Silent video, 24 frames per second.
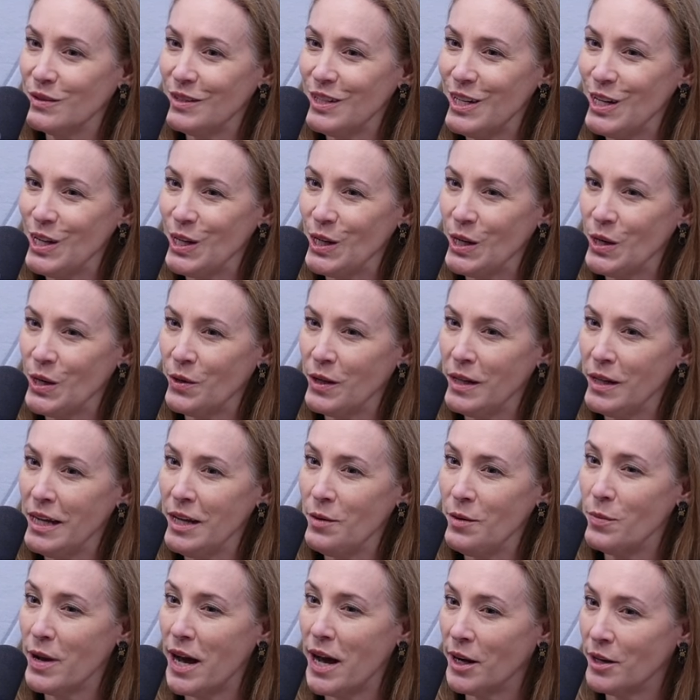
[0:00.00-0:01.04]
You know, it,
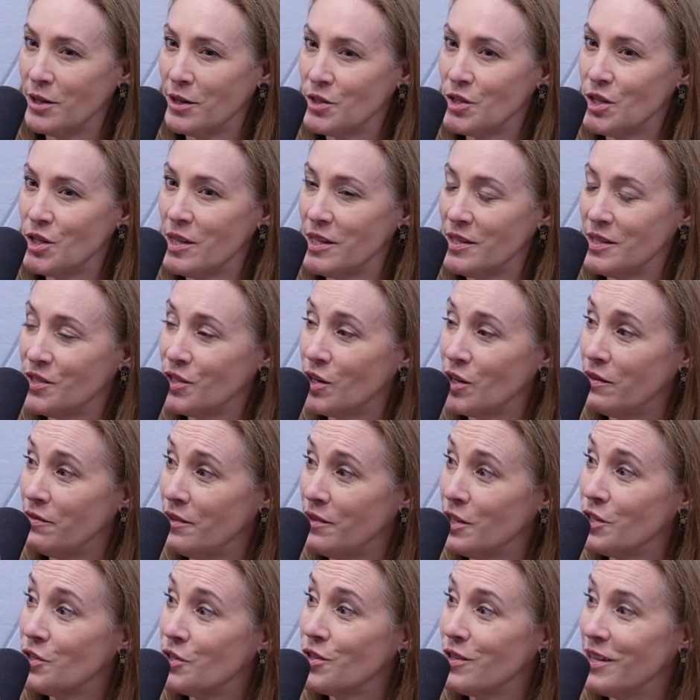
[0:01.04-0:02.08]
it matters to the
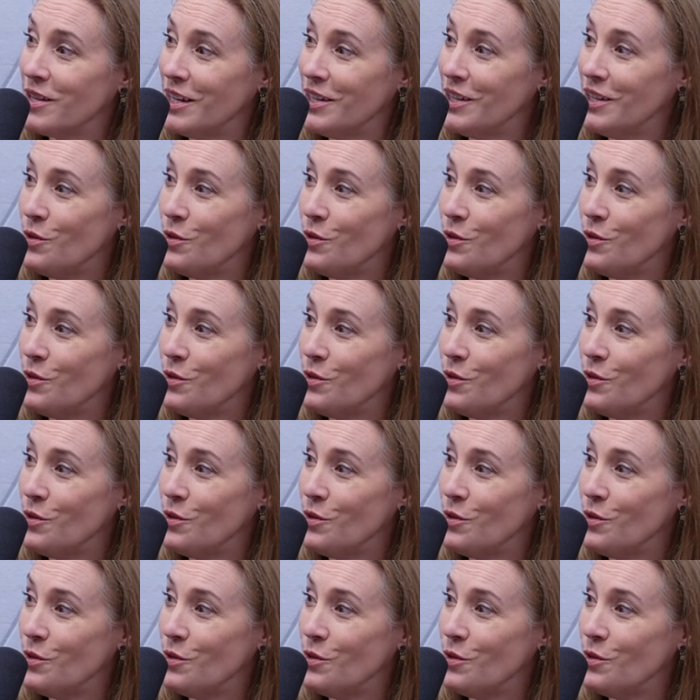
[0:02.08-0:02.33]
starfish that